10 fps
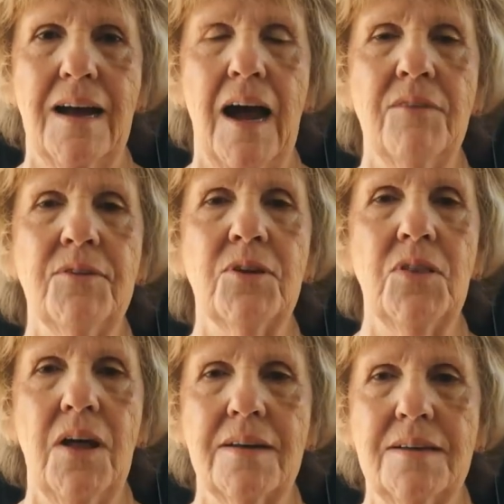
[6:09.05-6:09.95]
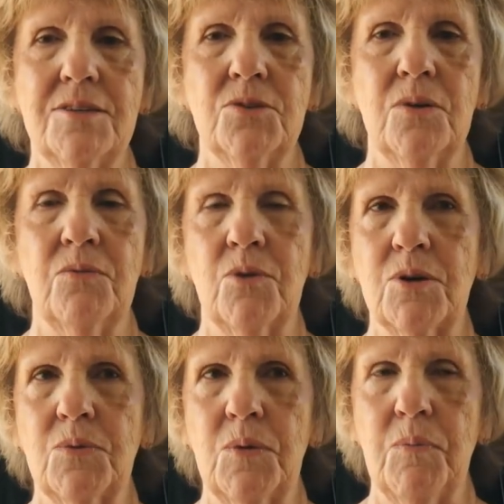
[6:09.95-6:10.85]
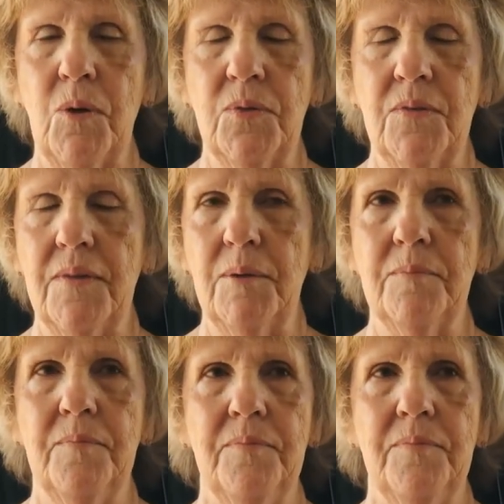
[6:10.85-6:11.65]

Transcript: I feel lucky to have worked with both of them.